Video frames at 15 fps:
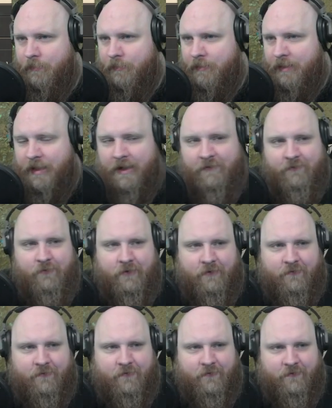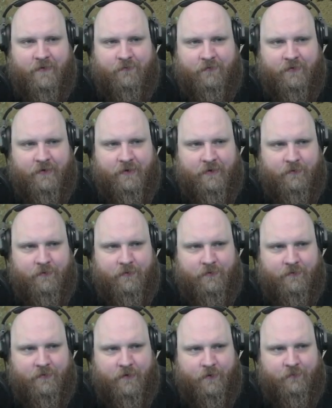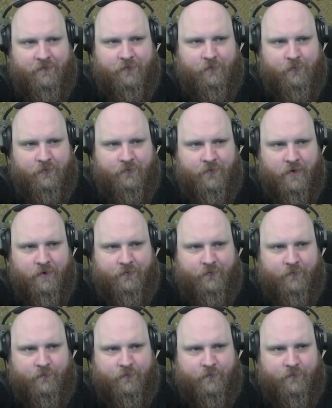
yeah, let's do this. 70 times 2.5